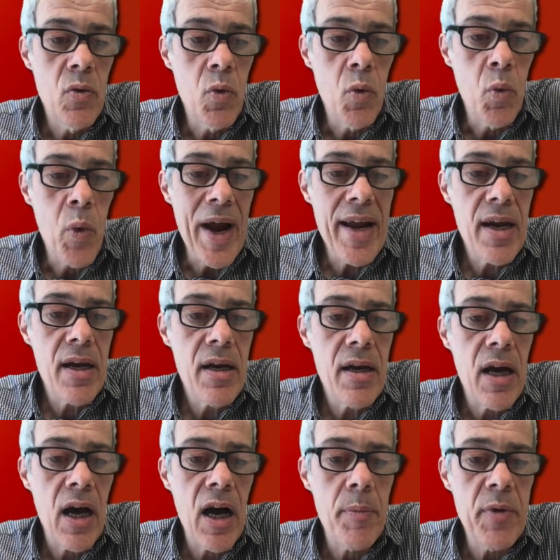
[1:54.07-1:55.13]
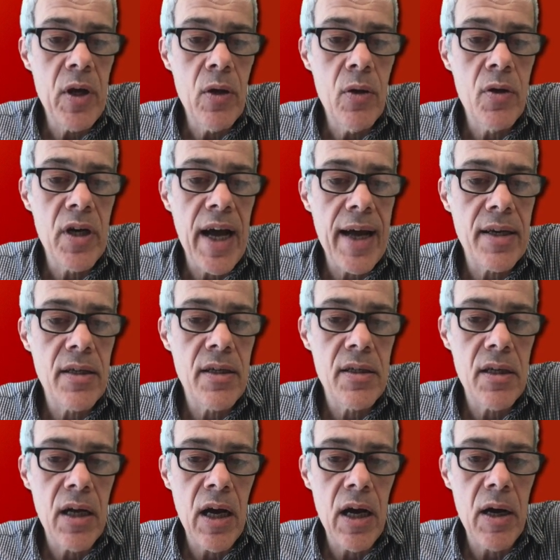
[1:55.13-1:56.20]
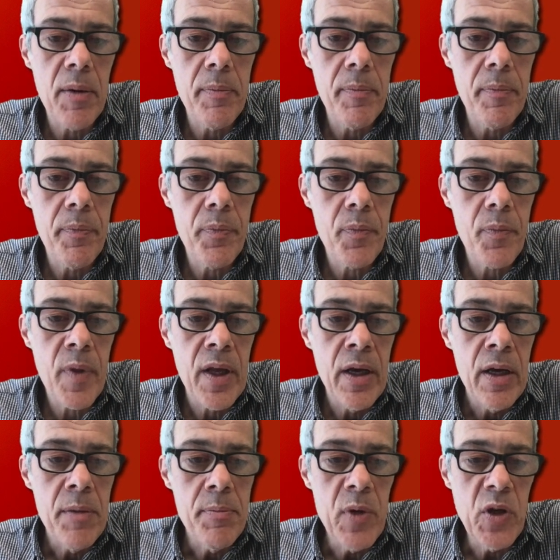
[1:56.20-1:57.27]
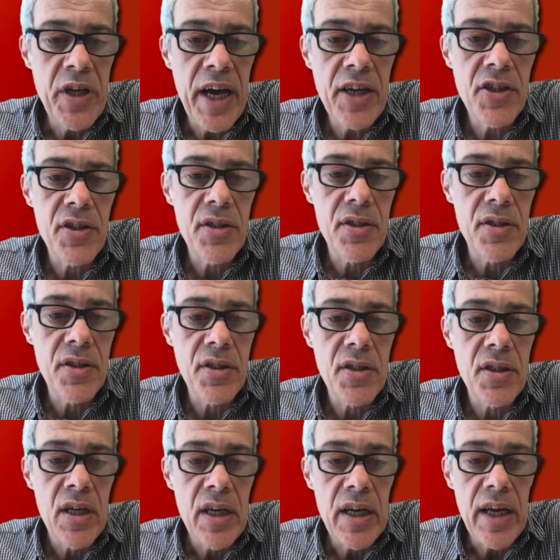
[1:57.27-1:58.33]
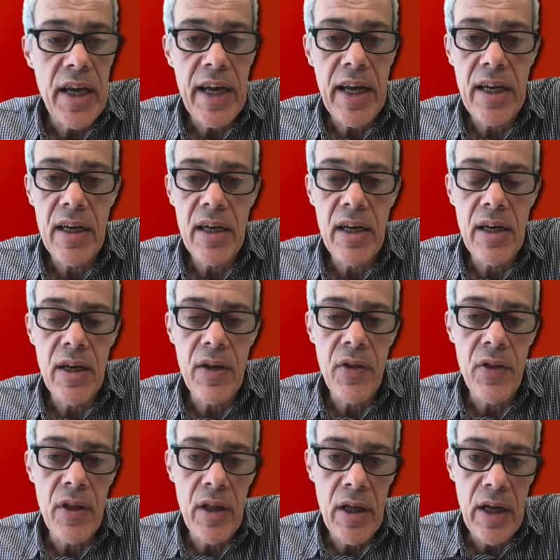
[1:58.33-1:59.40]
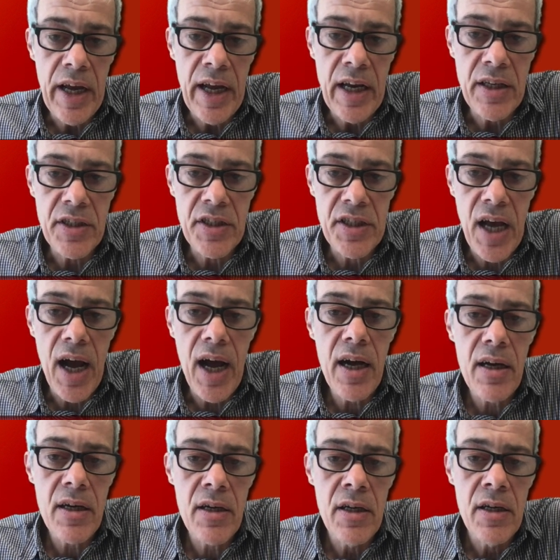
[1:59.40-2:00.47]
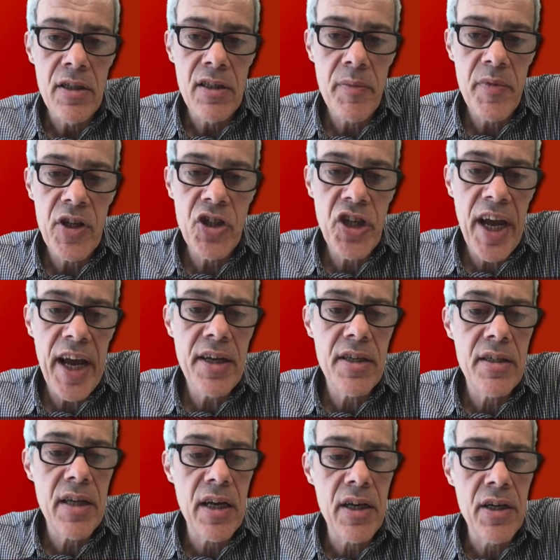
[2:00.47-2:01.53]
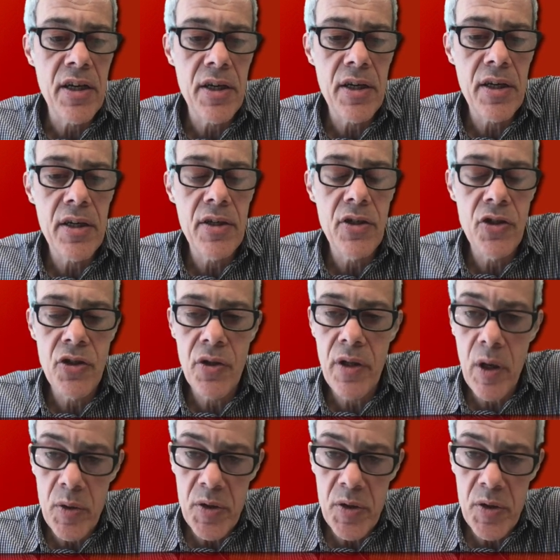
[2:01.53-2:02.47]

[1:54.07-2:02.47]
when um, you look at um, mutations in, in SARK, some of the changes that occur to those